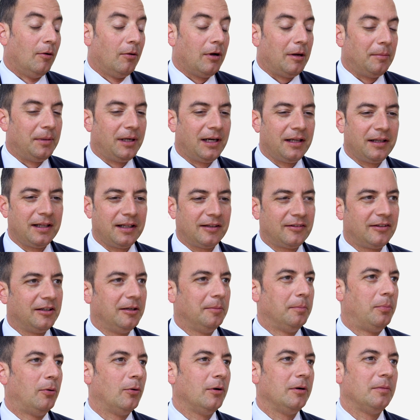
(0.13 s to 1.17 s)
Well, I mean, I think it's
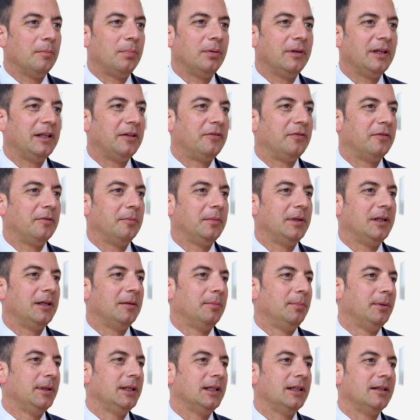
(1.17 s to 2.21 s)
an important place for me
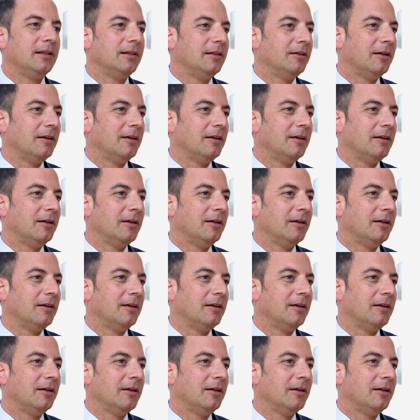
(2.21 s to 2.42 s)
to be.